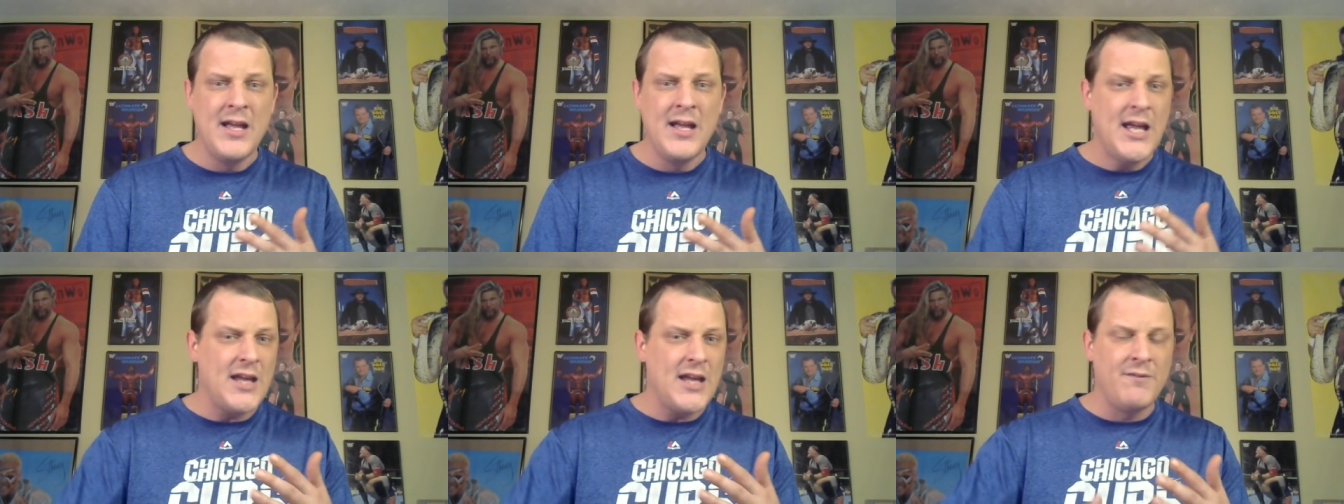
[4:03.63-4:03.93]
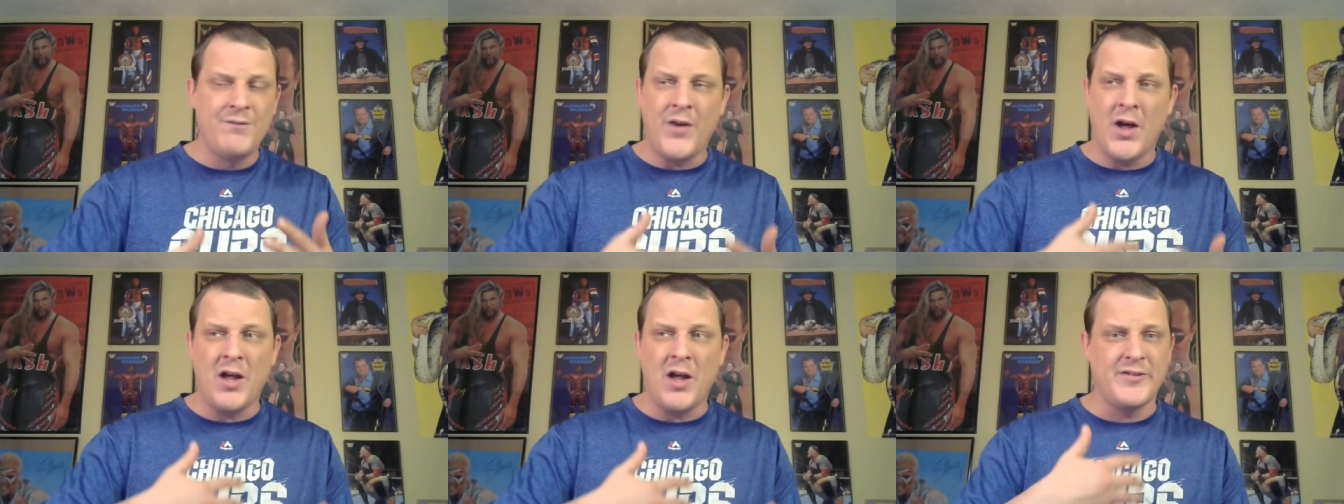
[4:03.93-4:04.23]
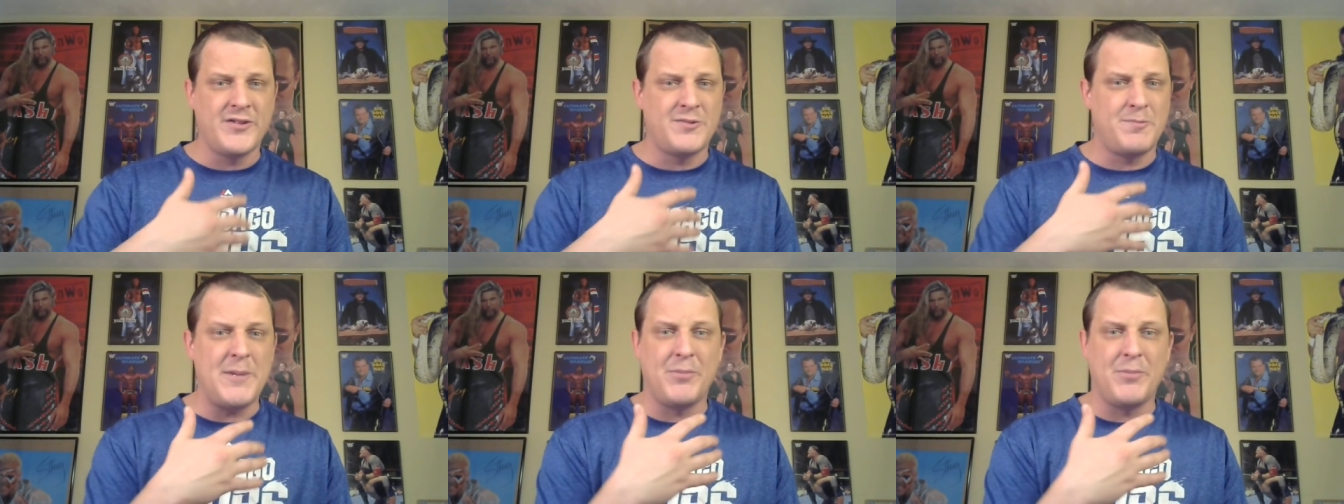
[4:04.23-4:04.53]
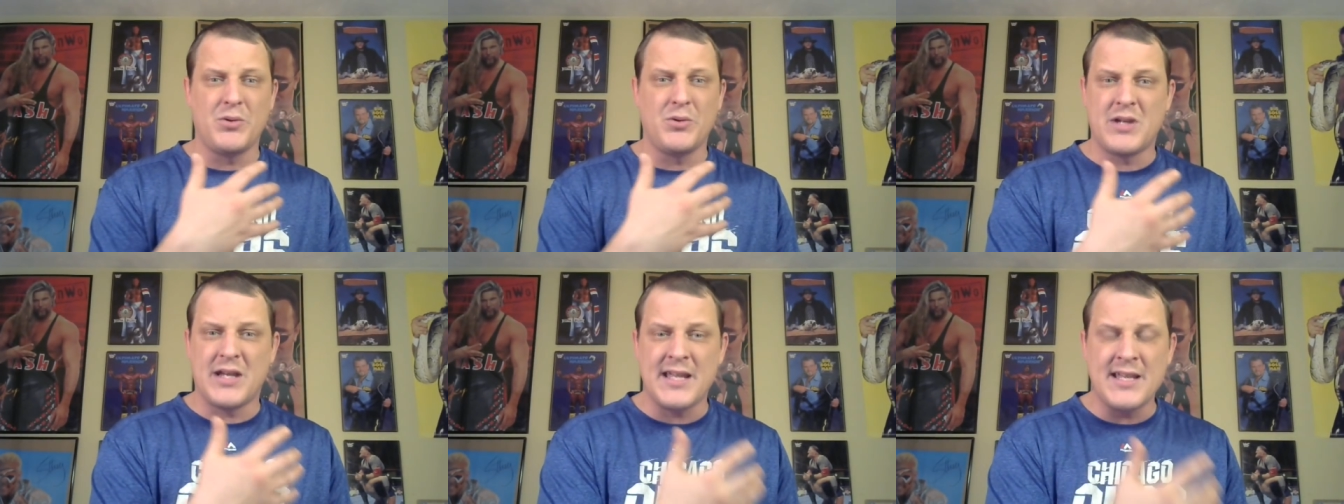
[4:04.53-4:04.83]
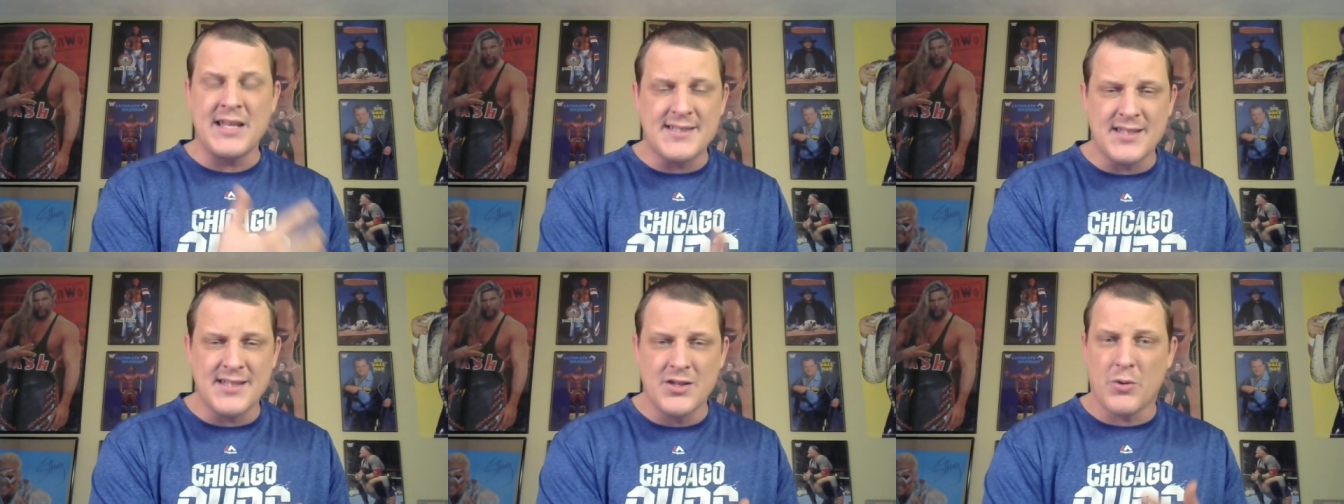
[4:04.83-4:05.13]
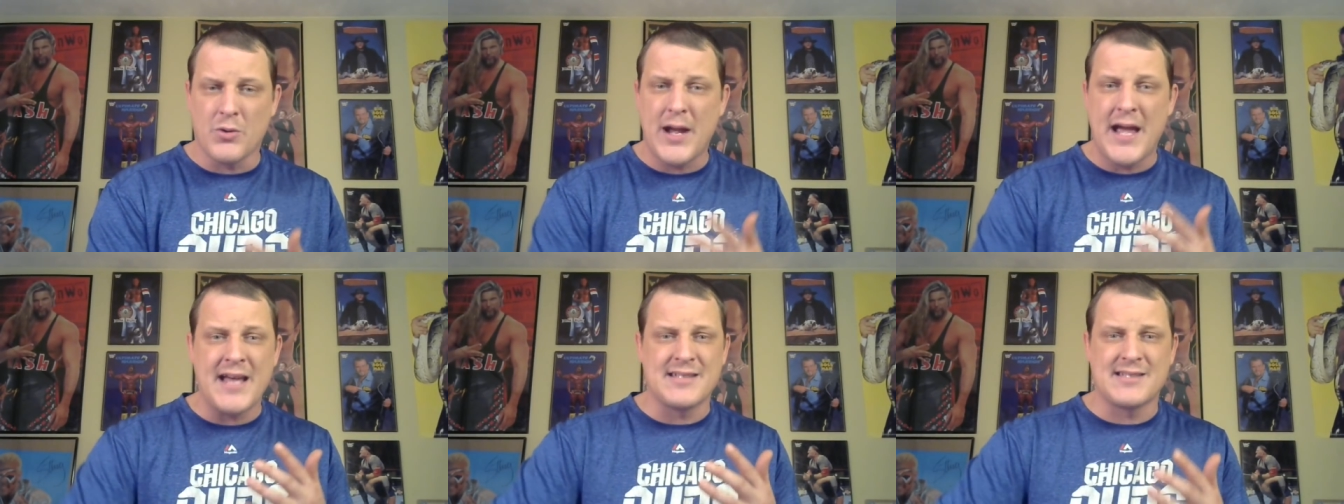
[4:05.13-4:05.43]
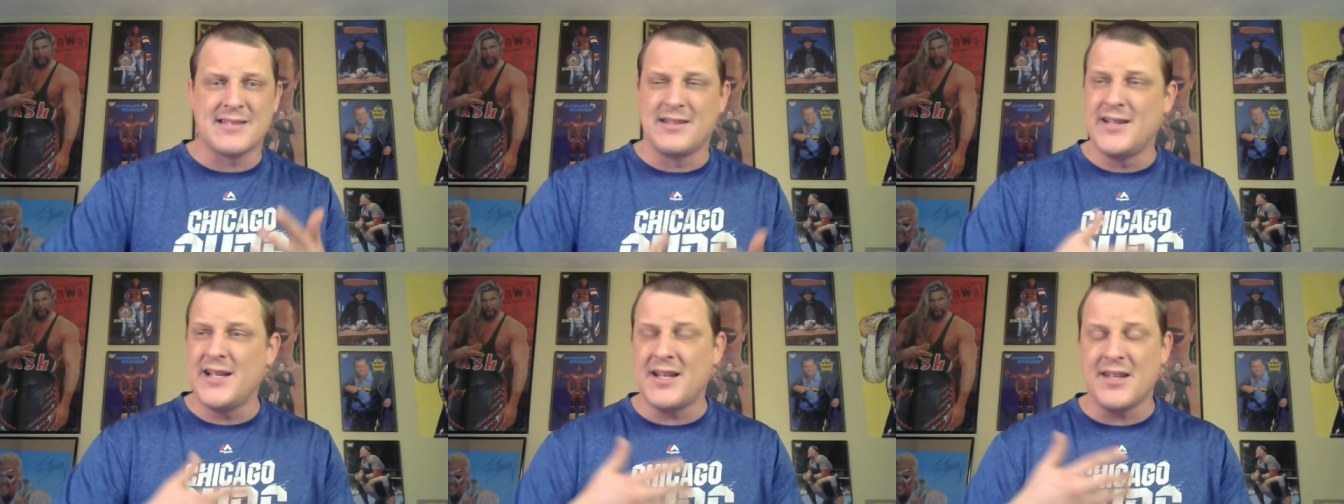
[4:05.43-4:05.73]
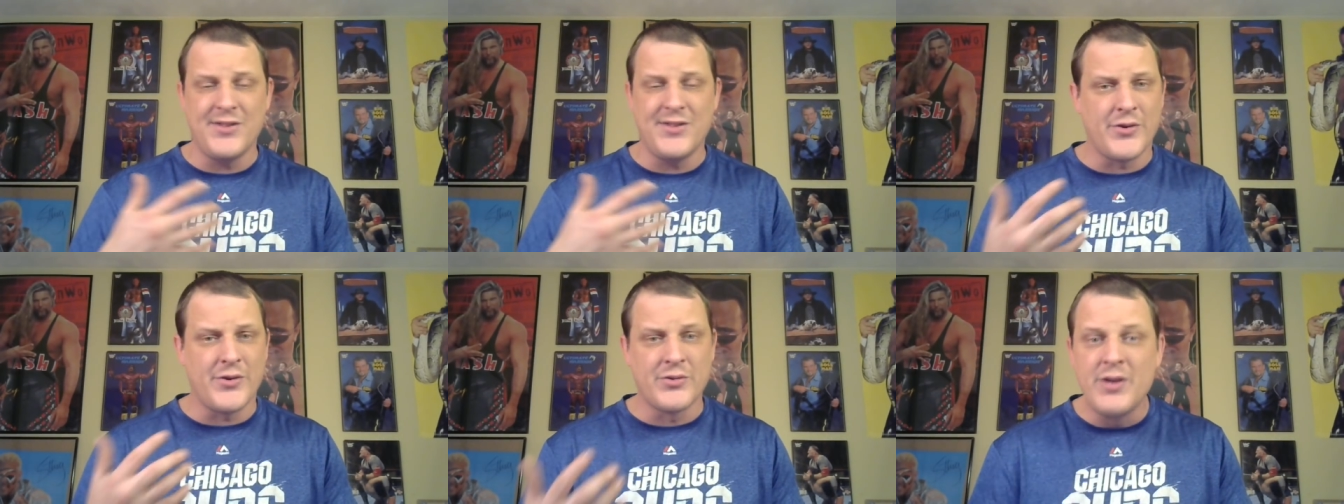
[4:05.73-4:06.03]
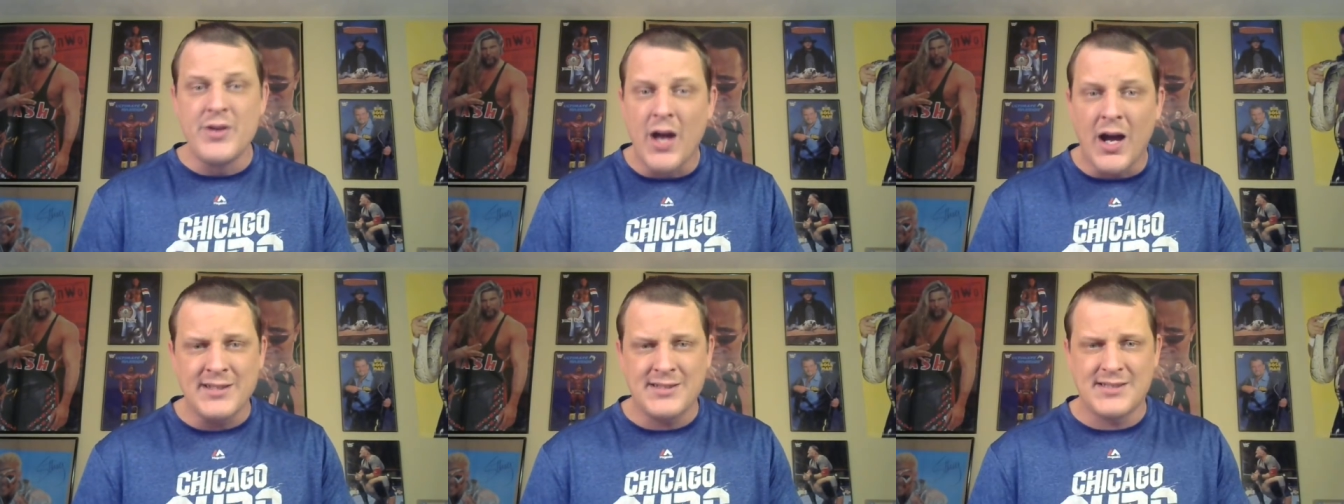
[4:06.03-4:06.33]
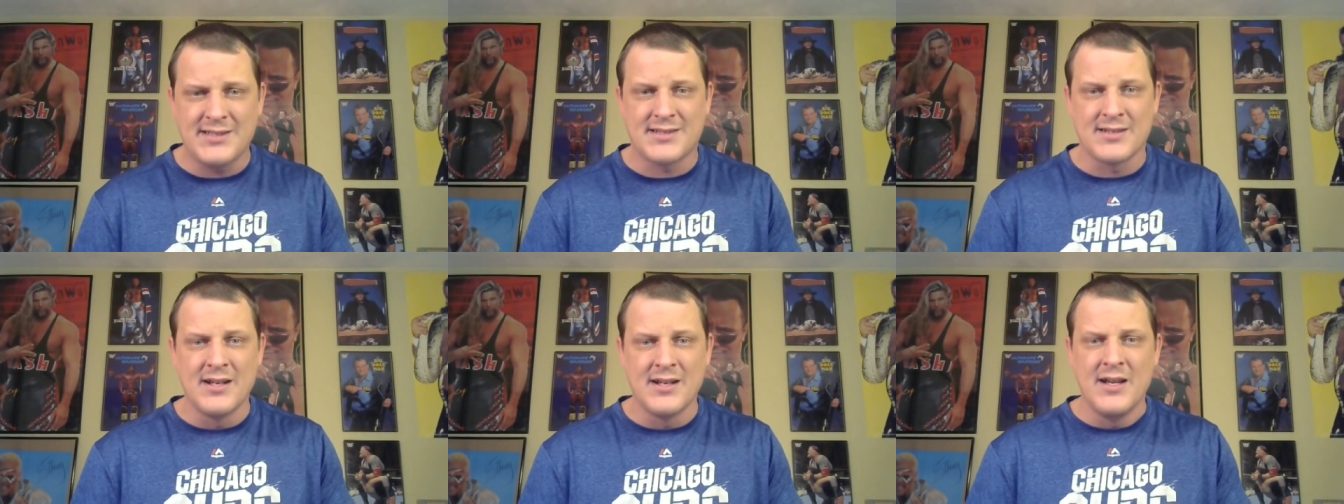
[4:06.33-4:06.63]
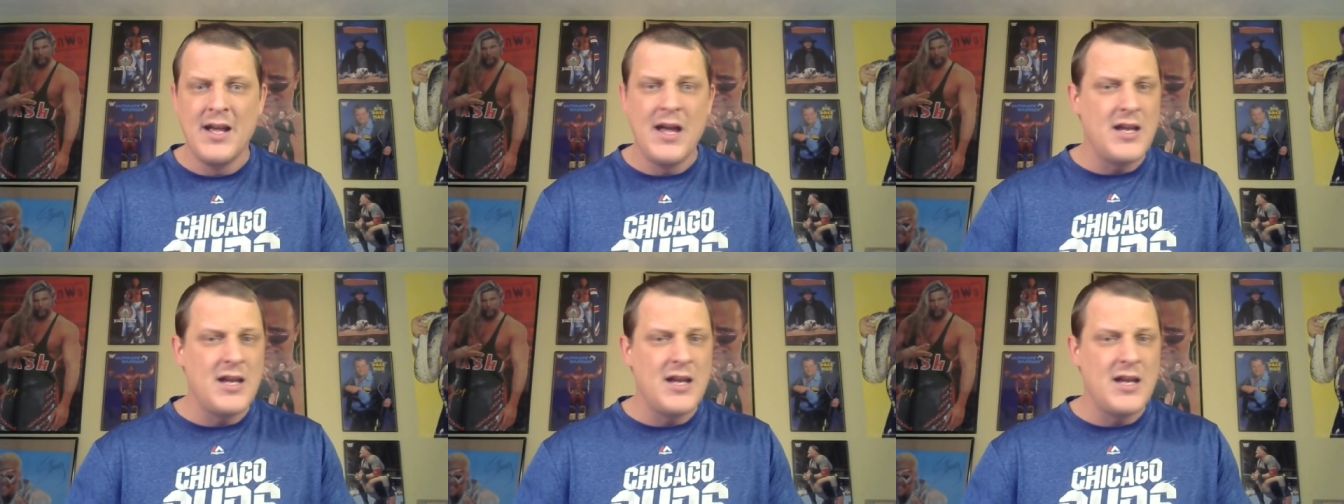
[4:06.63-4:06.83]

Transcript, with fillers: involves people kissing their ass, licking their nuts,